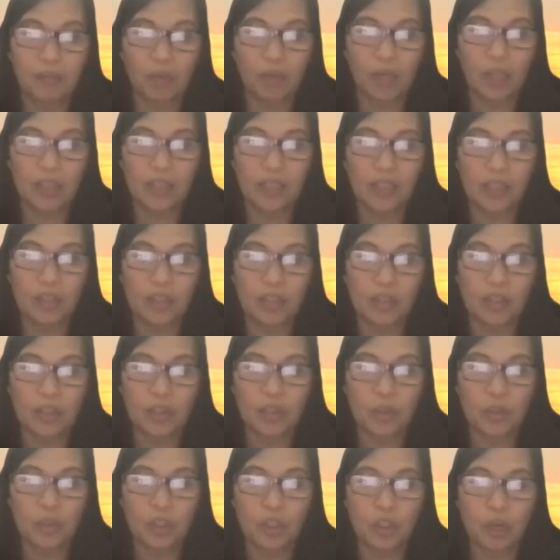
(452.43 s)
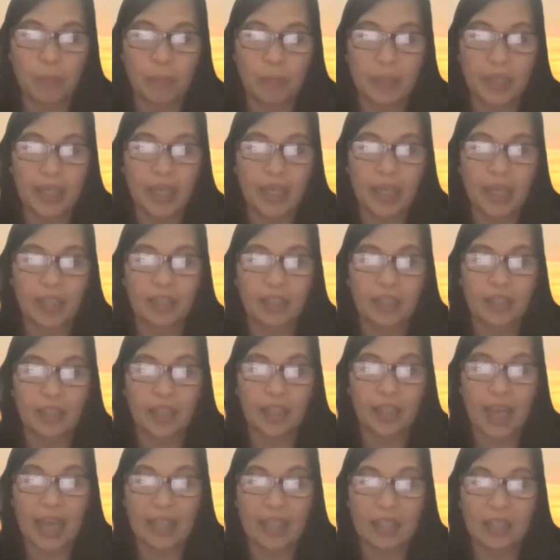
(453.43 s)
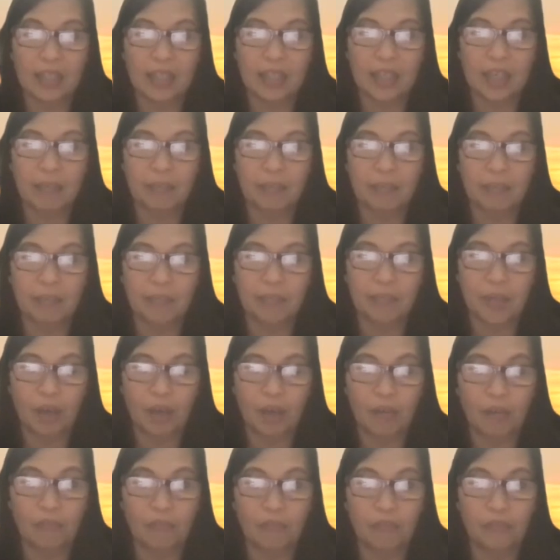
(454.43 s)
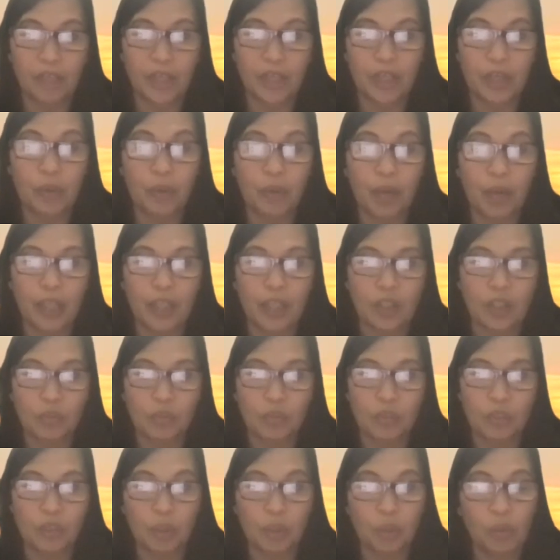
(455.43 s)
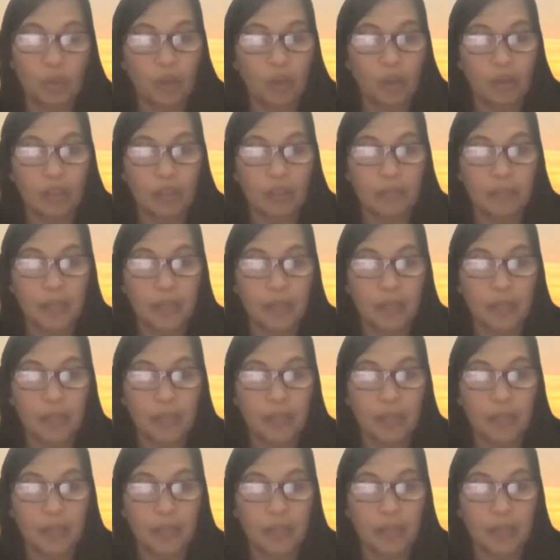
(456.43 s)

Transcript: the ones to dominate the landscape of the us would no longer